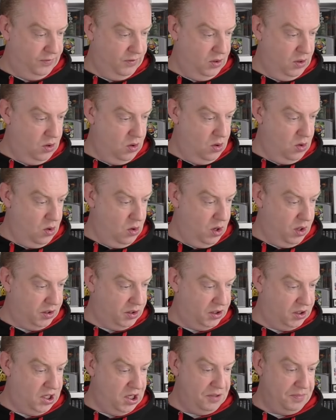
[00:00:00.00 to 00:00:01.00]
for
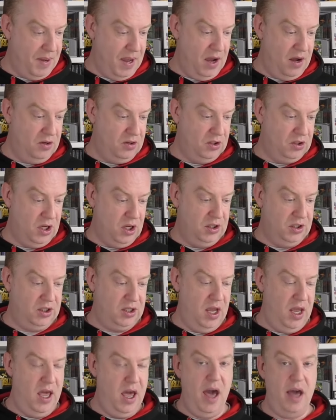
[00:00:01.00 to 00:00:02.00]
£6 at
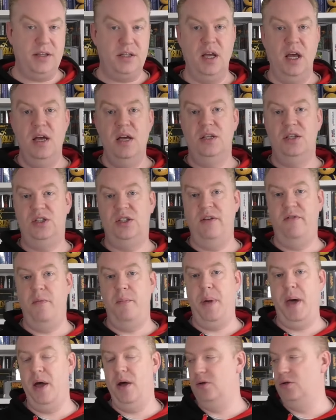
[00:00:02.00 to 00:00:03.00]
CEX,
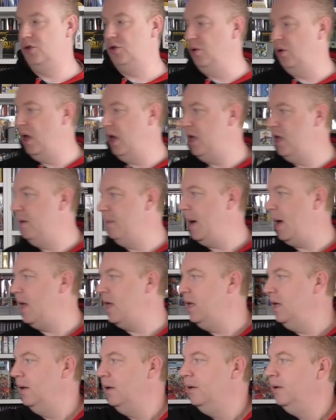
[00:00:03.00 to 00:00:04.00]
£7 on
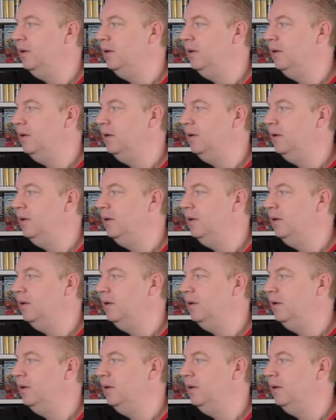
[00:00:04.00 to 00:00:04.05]
eBay.